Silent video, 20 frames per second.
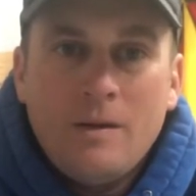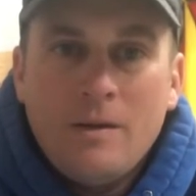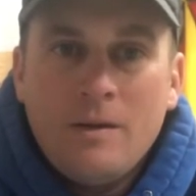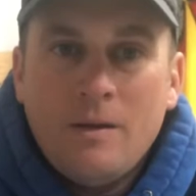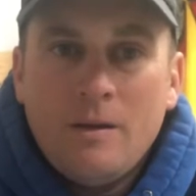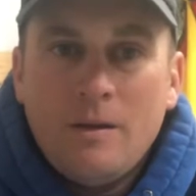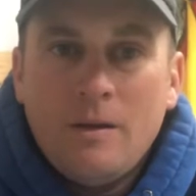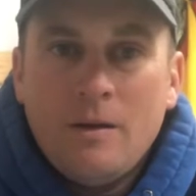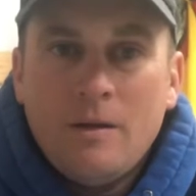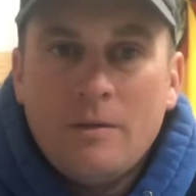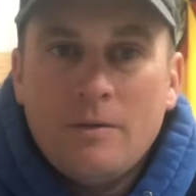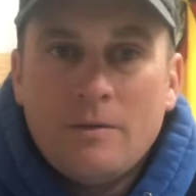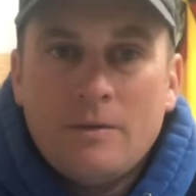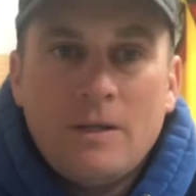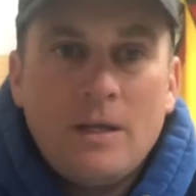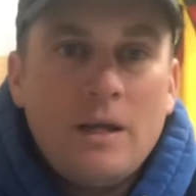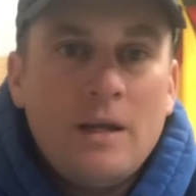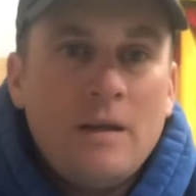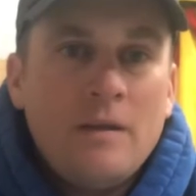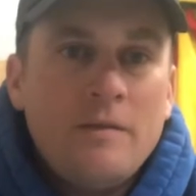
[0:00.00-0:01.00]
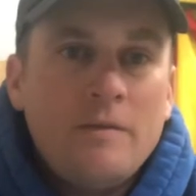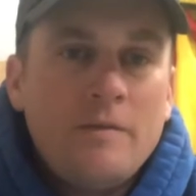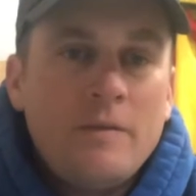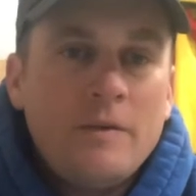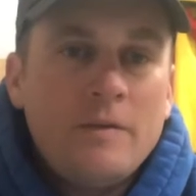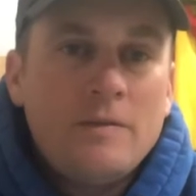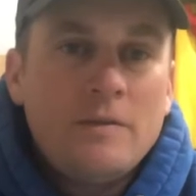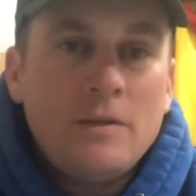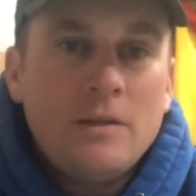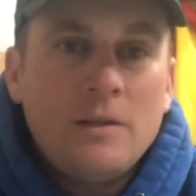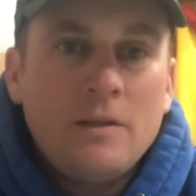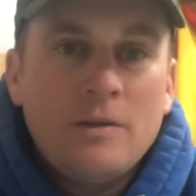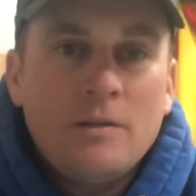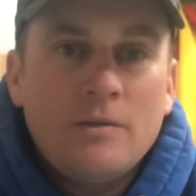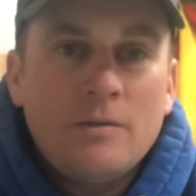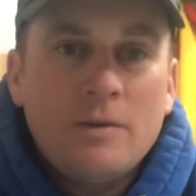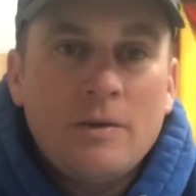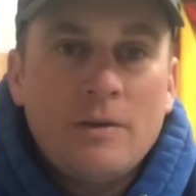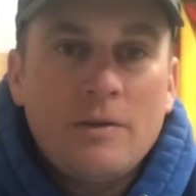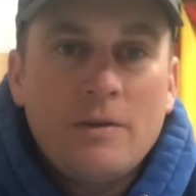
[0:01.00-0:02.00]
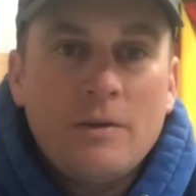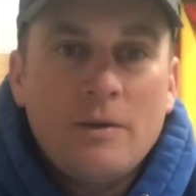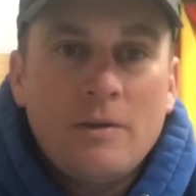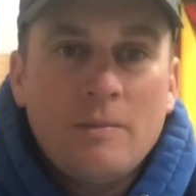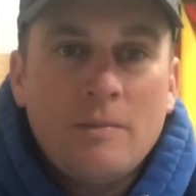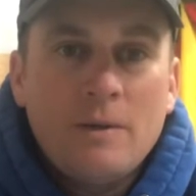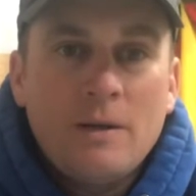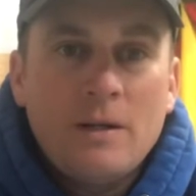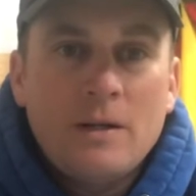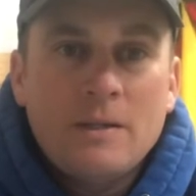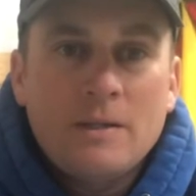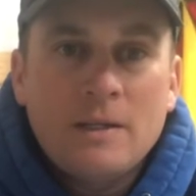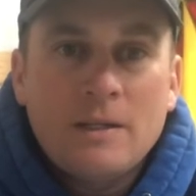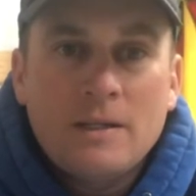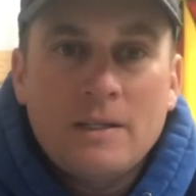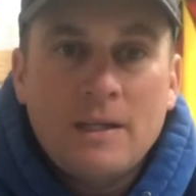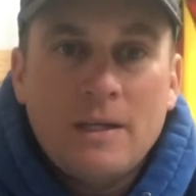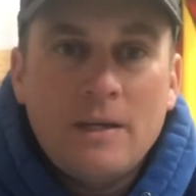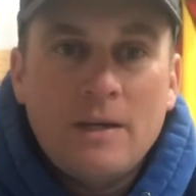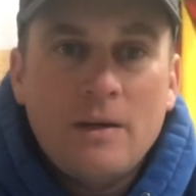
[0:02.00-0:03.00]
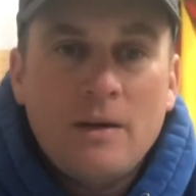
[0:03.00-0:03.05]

you know 10 15 20 30 minutes next thing you